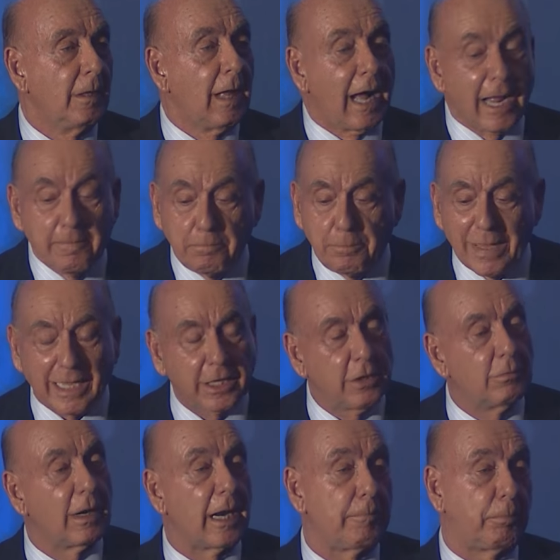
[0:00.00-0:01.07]
I beg you
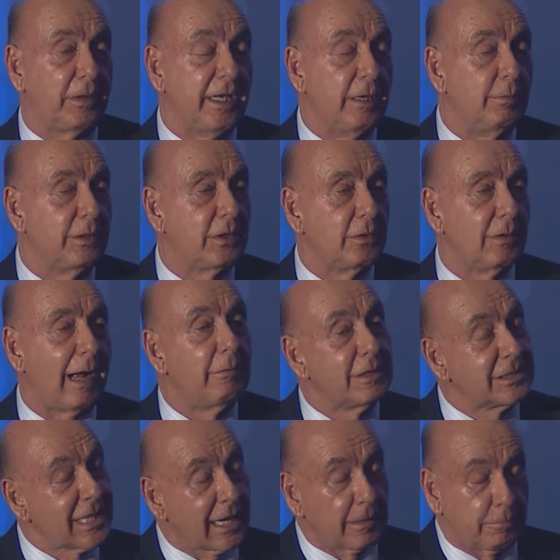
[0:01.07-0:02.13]
and I plead with you. I
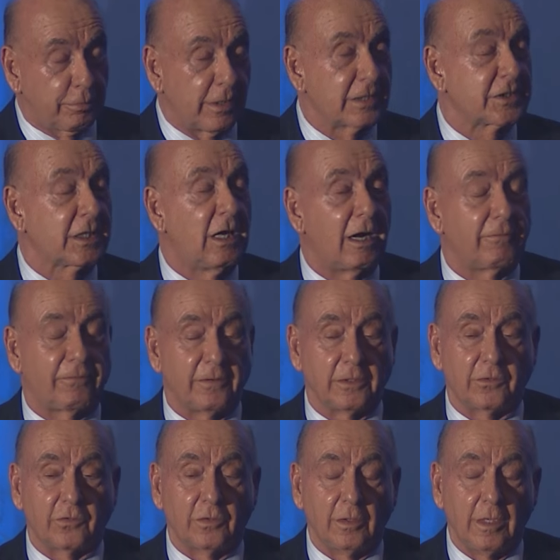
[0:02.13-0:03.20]
was at a press
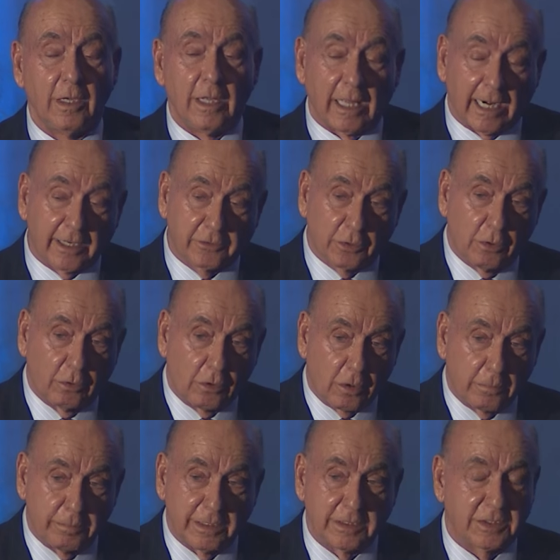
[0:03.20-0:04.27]
conference. And I told
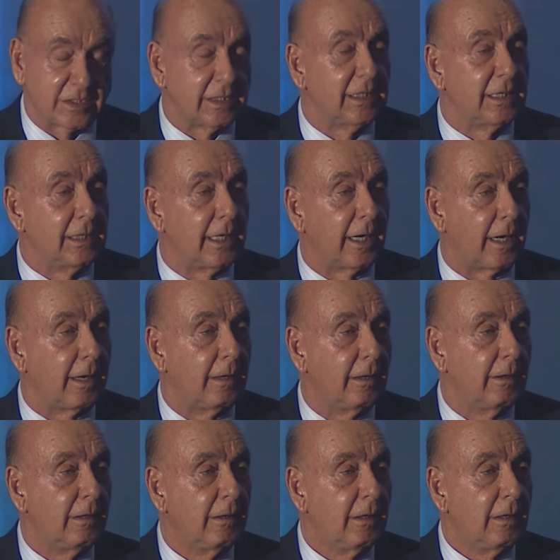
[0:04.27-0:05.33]
Urban sitting there,
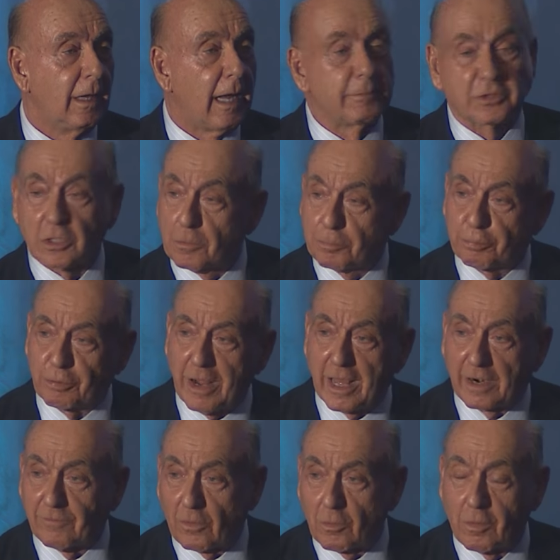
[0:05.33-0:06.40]
I'm so proud
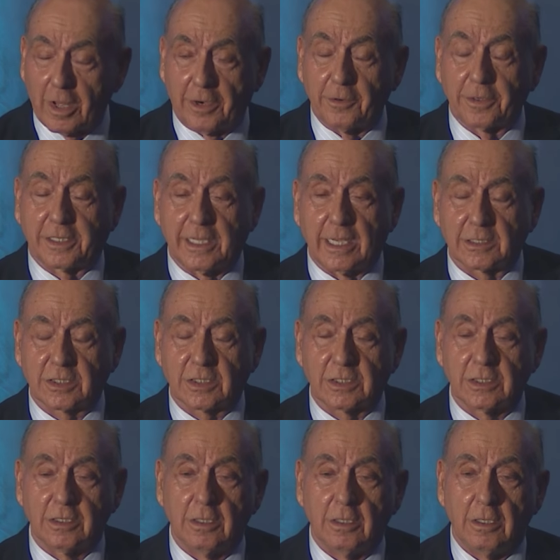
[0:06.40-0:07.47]
of our honored guests.
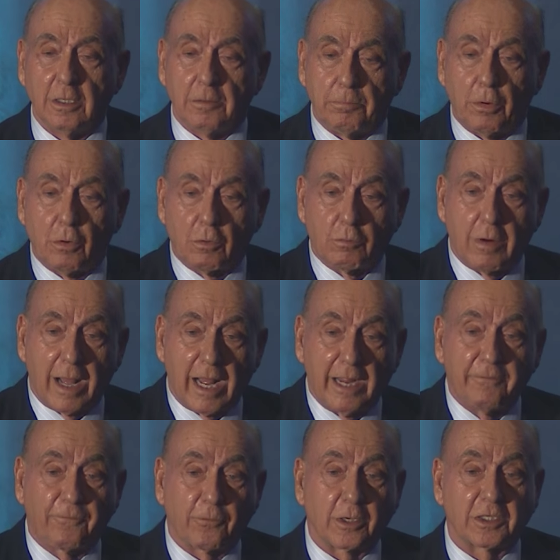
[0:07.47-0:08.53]
Bo Ryan,
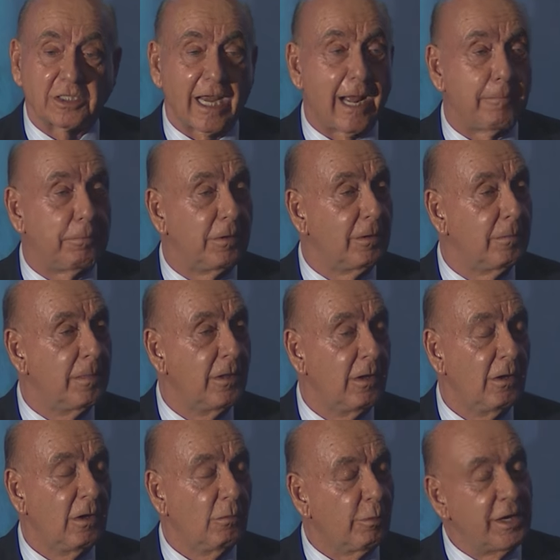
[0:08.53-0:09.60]
for example,
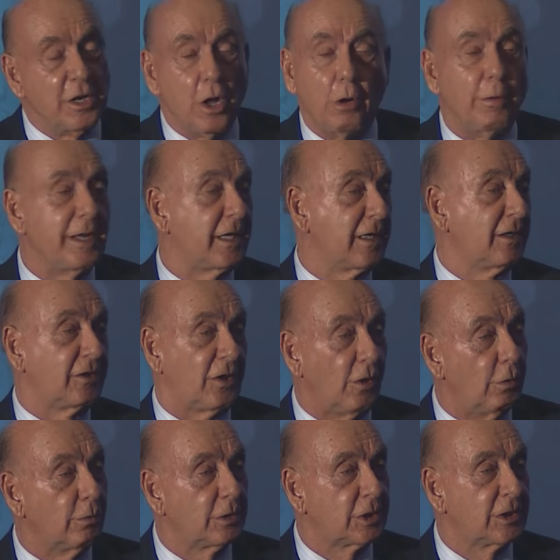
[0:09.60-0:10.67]
we know he can
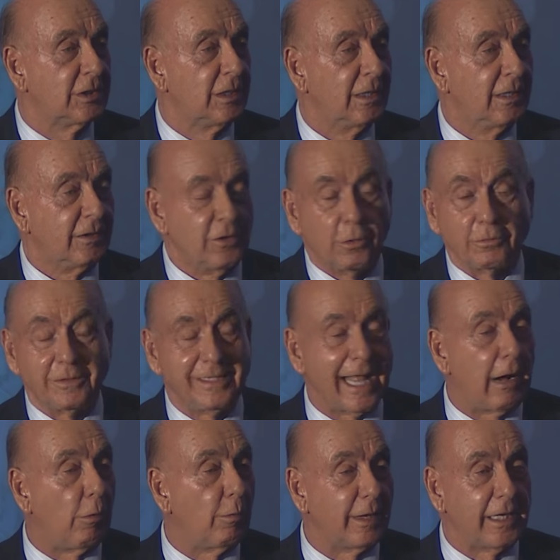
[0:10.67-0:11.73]
coach. No
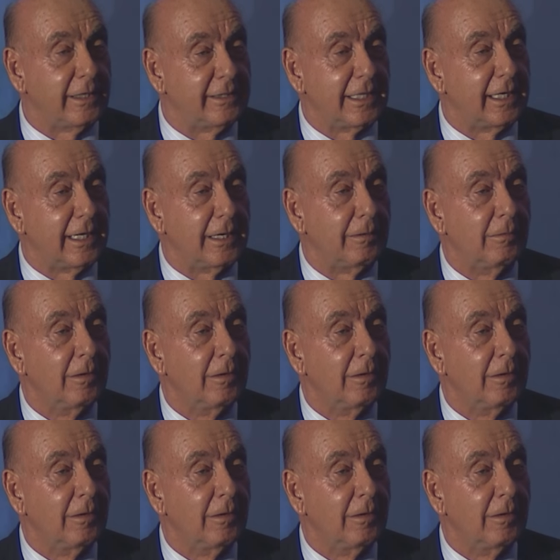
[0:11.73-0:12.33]
doubt what he did in